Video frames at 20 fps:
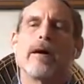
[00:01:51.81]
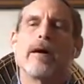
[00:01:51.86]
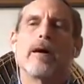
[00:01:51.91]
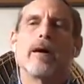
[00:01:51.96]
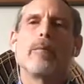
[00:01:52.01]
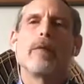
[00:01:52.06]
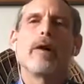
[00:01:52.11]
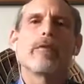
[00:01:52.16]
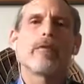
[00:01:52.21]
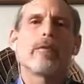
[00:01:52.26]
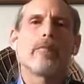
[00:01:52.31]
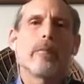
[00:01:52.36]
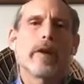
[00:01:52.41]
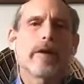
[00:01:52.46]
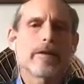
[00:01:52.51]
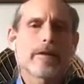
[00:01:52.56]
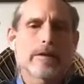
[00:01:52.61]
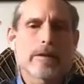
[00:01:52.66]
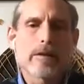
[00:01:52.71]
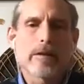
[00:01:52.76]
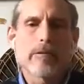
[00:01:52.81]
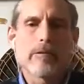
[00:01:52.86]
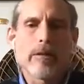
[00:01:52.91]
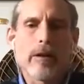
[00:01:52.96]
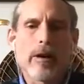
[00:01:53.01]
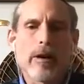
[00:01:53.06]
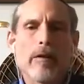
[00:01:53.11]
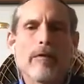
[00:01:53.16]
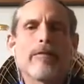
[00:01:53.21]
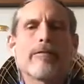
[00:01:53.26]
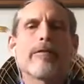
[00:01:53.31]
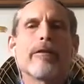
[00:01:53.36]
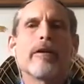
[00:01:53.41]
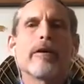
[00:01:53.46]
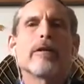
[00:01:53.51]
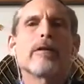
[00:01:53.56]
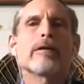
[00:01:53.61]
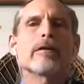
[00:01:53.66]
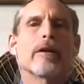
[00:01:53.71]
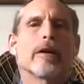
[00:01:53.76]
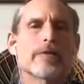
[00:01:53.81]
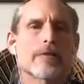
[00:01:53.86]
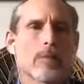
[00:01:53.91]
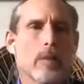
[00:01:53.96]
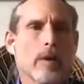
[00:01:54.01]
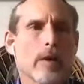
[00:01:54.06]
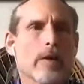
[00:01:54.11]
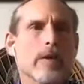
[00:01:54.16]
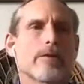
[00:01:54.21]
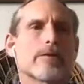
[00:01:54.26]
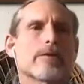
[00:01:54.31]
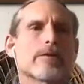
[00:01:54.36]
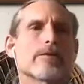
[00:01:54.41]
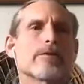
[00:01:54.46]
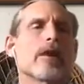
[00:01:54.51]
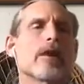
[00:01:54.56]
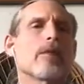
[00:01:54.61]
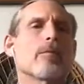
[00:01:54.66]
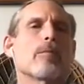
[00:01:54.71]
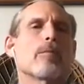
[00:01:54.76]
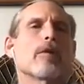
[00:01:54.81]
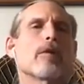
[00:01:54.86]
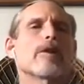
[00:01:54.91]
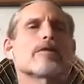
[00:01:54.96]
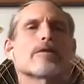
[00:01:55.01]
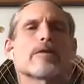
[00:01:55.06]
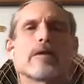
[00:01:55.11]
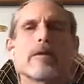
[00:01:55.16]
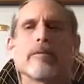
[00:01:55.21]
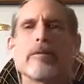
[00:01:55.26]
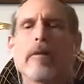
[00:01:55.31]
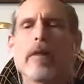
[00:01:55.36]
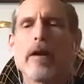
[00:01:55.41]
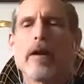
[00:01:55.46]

about the medicine of love, as well as a celebration